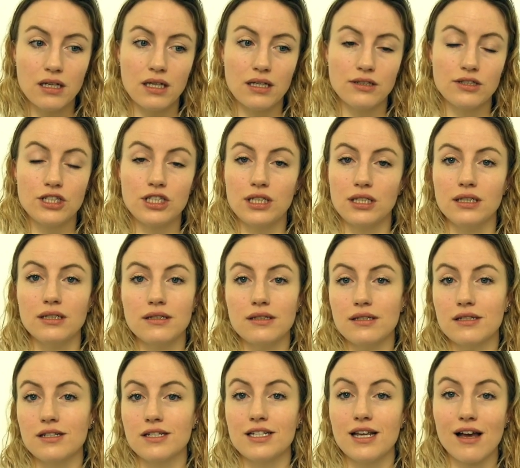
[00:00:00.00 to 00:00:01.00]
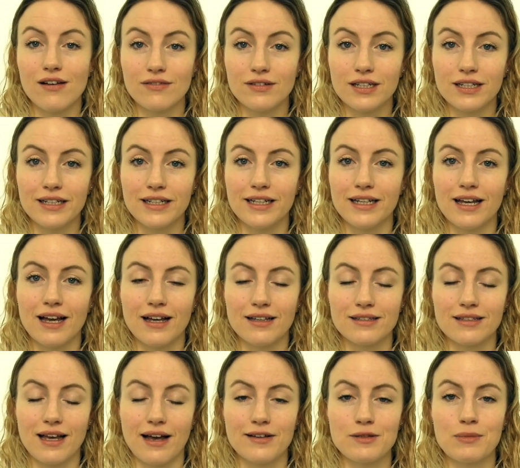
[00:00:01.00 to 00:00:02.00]
she's definitely has
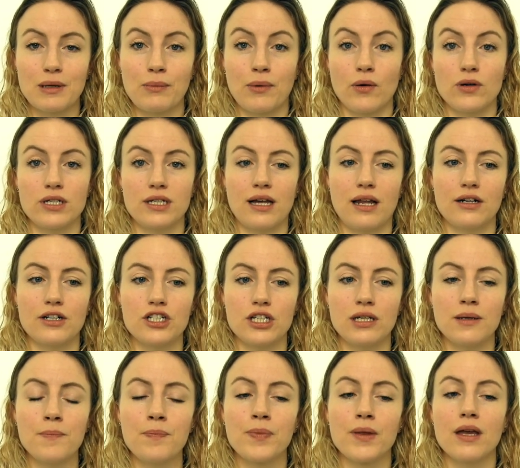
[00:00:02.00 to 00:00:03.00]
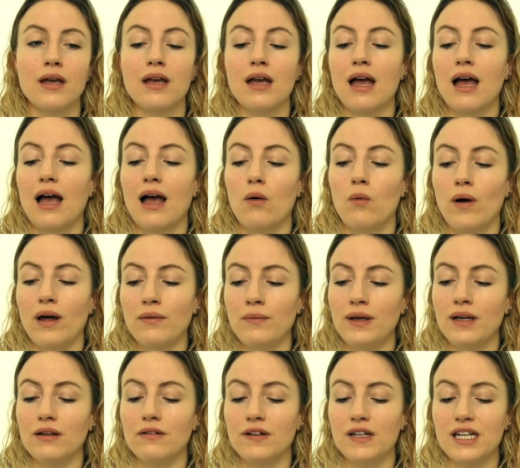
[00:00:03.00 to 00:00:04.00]
cow's milk protein allergy. When
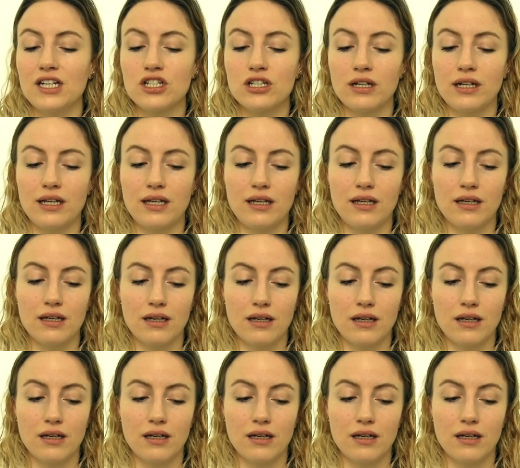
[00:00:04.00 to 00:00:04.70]
we initially